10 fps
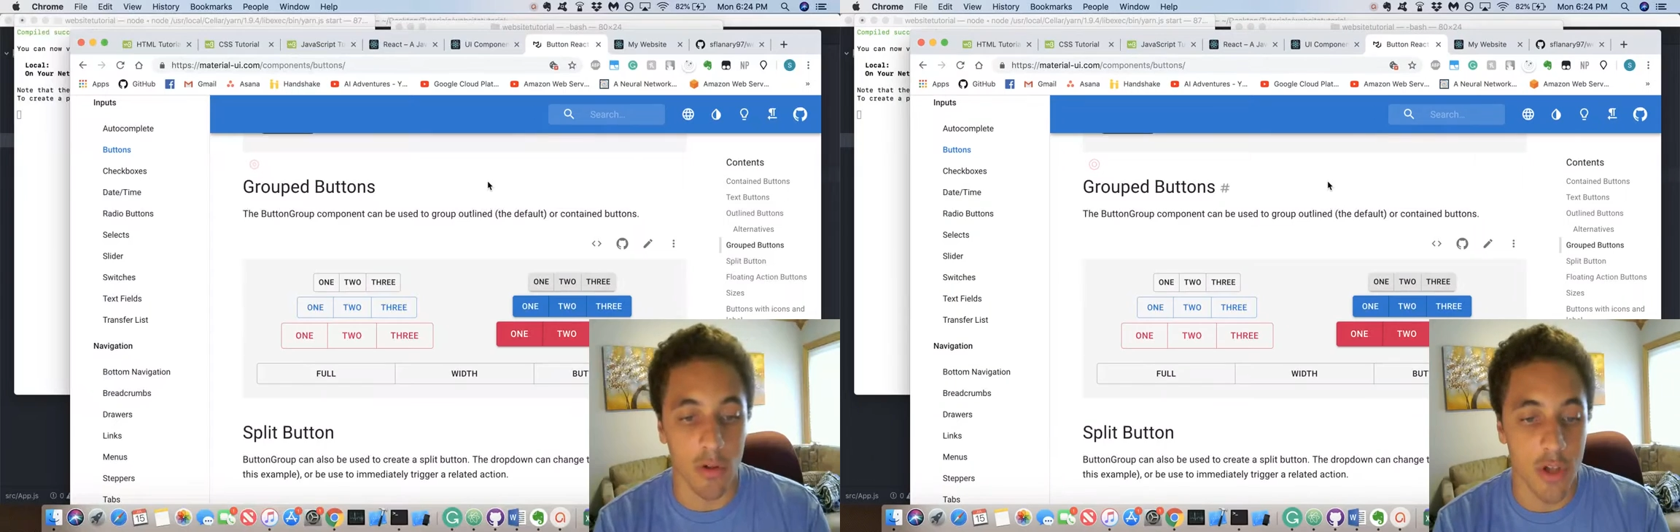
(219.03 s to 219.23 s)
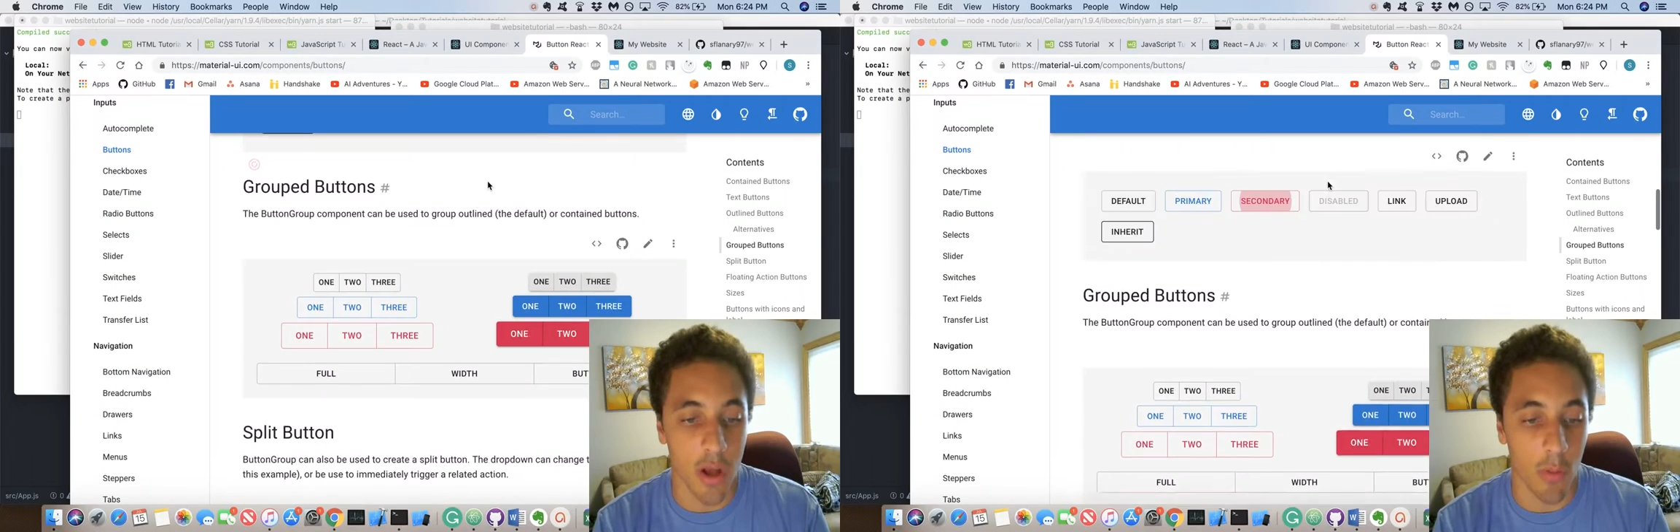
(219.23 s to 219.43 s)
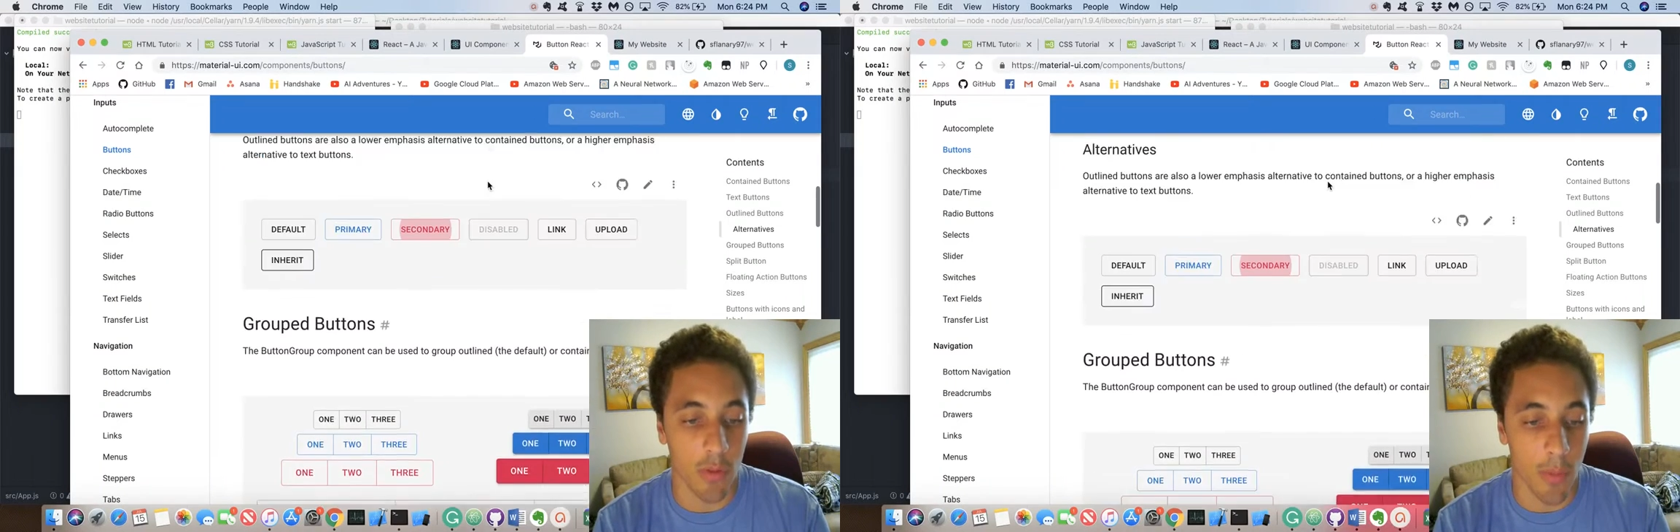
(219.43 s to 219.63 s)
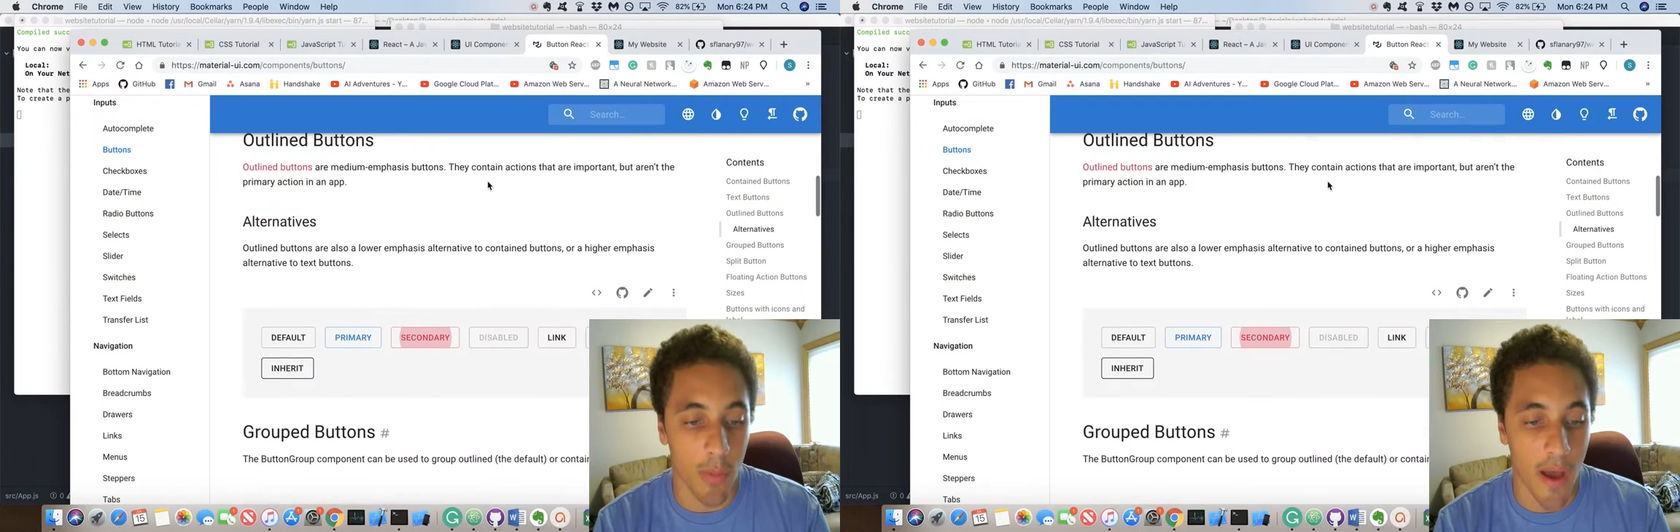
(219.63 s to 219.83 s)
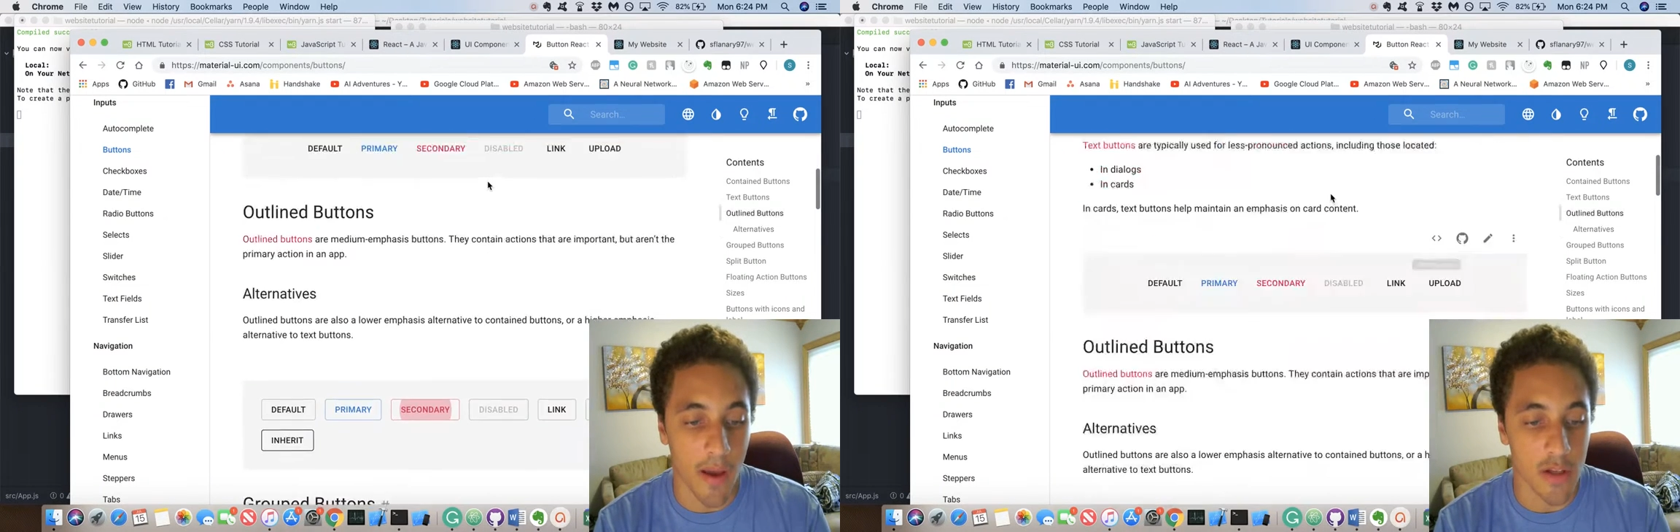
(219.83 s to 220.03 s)
check what the
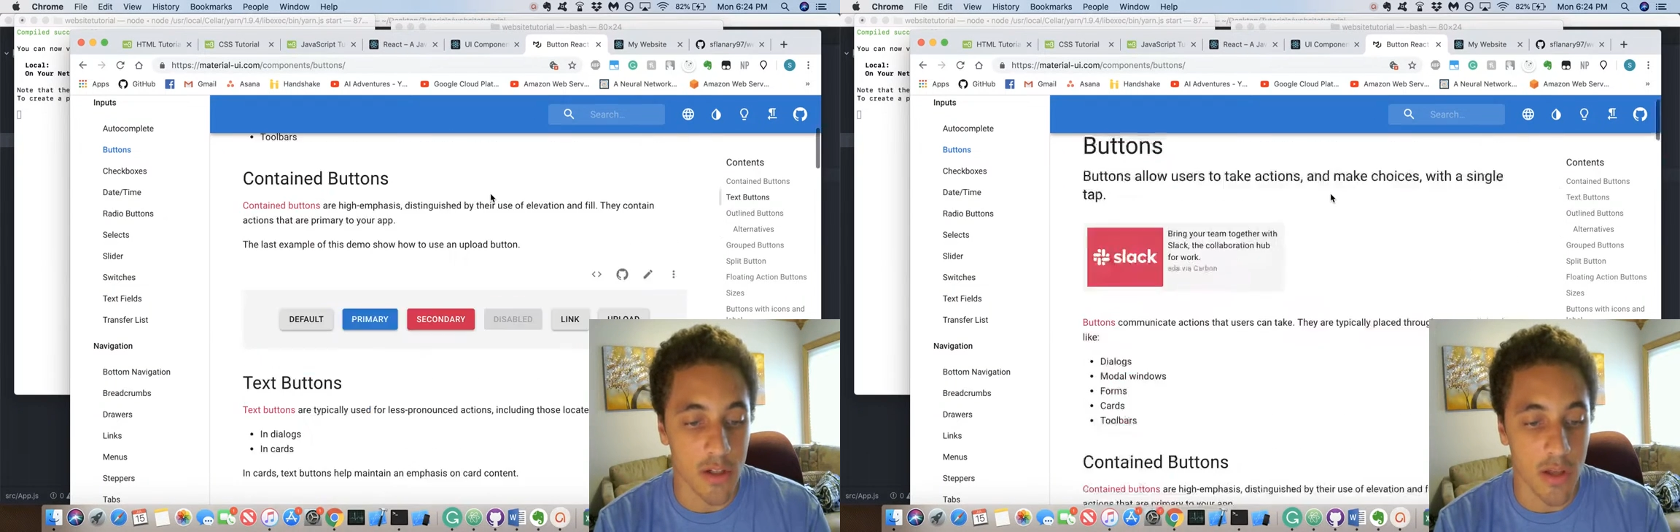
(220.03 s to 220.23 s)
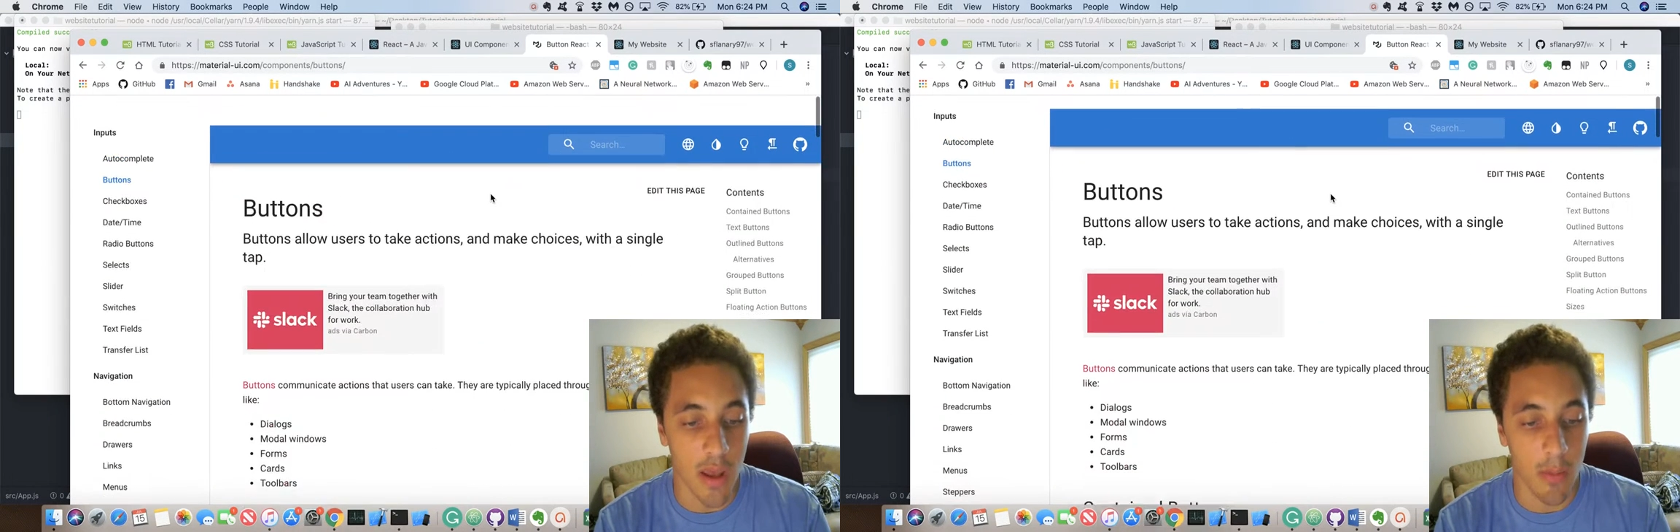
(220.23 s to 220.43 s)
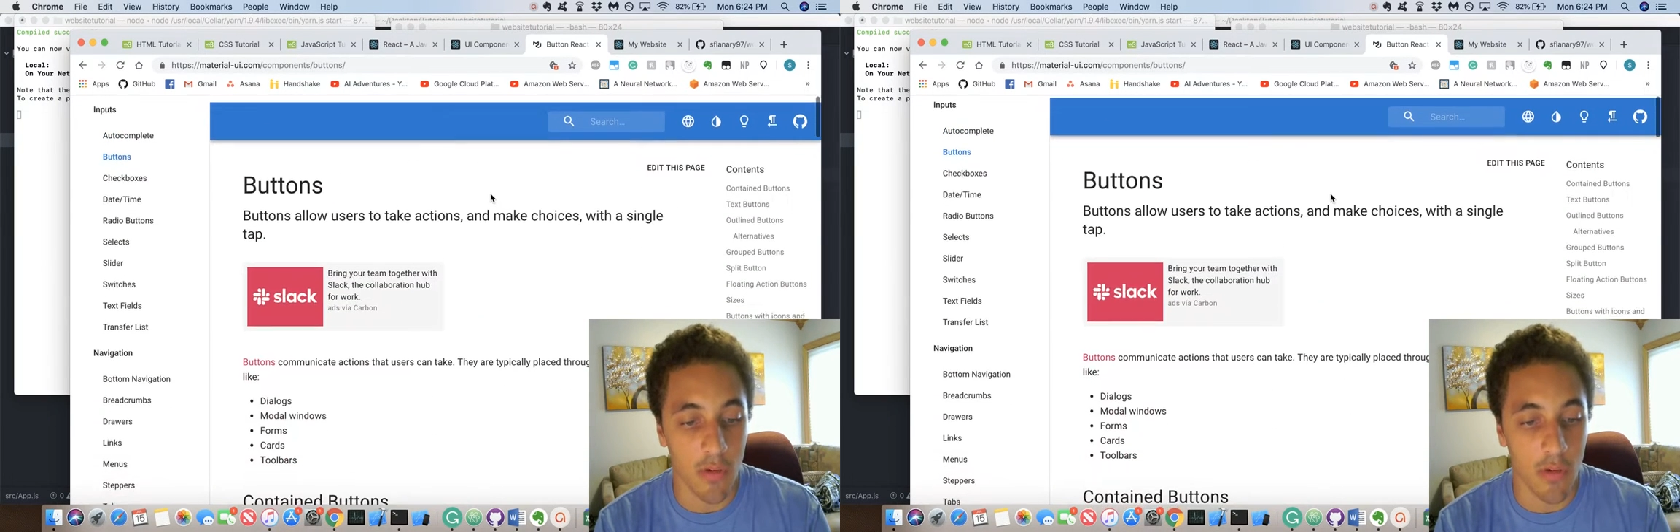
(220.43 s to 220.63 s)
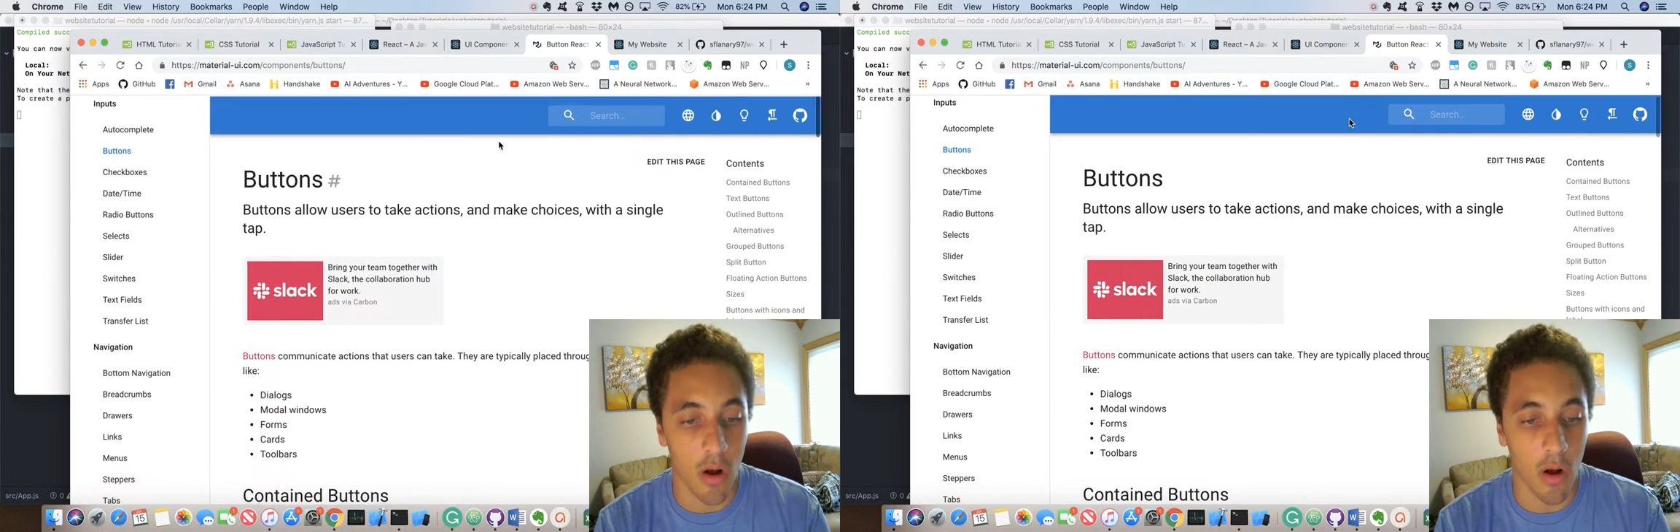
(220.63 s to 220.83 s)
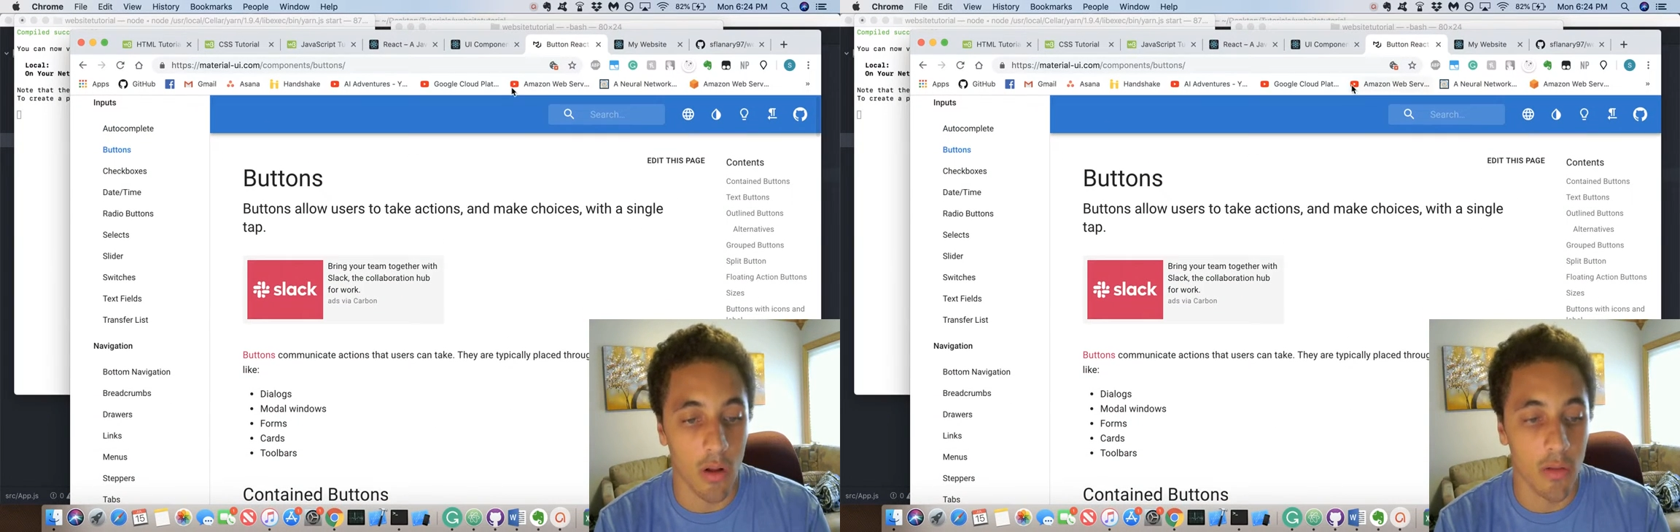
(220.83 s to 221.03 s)
package name is
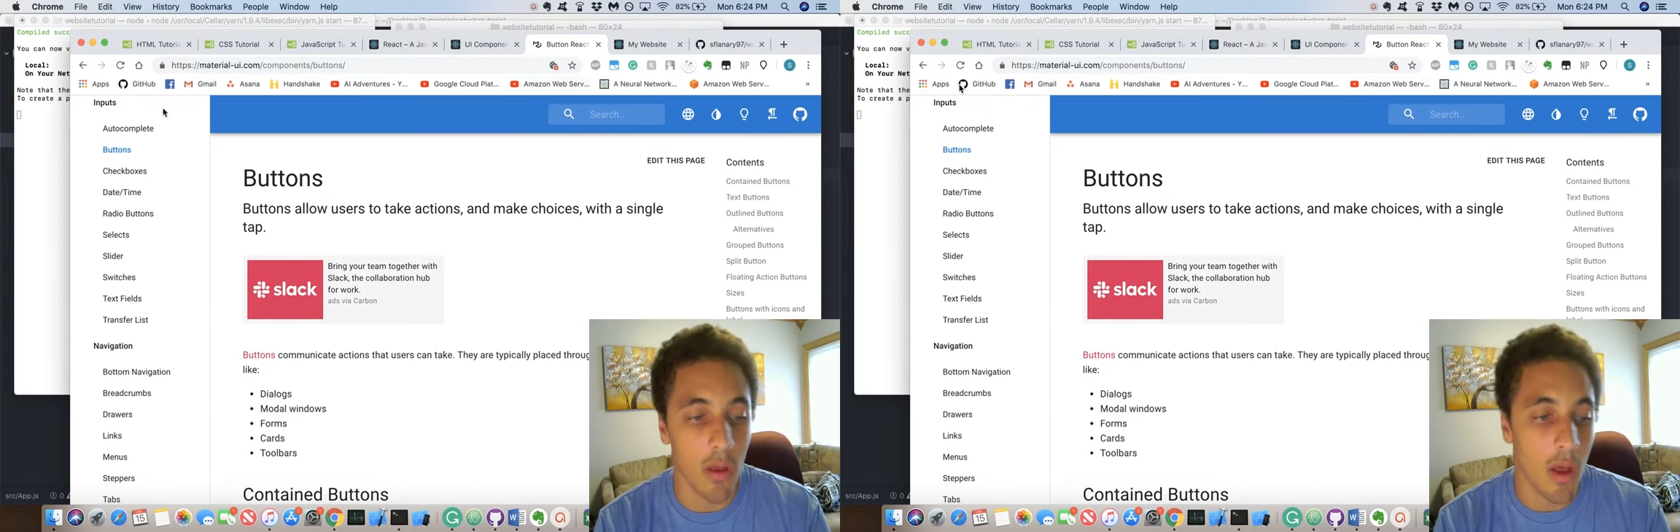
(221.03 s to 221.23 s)
called,